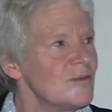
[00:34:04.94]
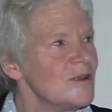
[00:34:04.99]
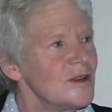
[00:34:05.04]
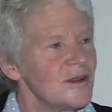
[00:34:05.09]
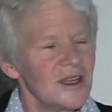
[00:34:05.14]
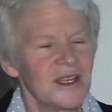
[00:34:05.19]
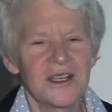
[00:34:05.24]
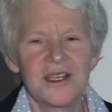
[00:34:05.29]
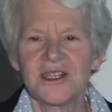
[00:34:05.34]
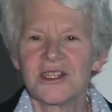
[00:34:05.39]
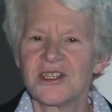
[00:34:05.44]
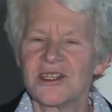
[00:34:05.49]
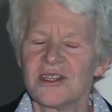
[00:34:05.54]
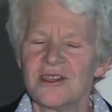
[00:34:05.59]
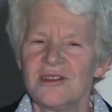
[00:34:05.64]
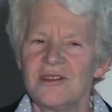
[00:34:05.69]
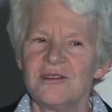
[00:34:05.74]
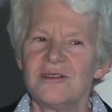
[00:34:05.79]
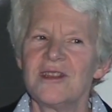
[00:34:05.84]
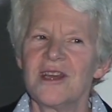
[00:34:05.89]
willingness
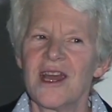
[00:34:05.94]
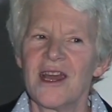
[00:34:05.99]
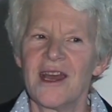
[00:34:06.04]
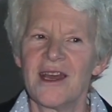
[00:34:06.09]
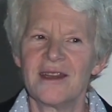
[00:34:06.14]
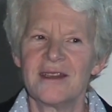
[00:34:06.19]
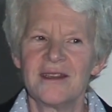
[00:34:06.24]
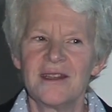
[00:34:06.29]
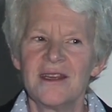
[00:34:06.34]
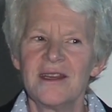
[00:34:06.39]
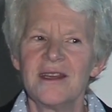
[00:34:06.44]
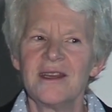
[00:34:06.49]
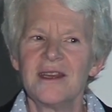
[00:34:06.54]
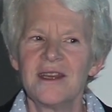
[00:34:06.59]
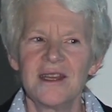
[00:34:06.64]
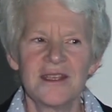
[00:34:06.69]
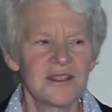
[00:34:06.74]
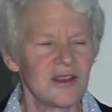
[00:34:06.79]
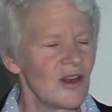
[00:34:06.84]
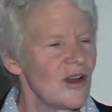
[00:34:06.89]
to do that.
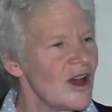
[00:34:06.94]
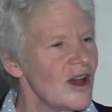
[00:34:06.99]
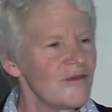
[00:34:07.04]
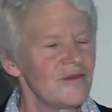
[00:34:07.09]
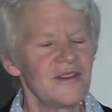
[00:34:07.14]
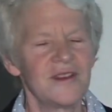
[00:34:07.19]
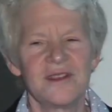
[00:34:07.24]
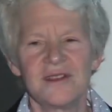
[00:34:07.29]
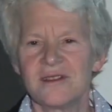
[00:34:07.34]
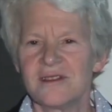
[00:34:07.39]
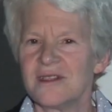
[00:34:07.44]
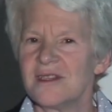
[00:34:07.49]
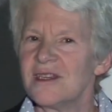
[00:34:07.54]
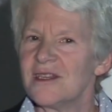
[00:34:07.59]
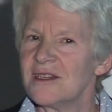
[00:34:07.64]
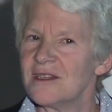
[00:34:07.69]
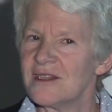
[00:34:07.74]
It's often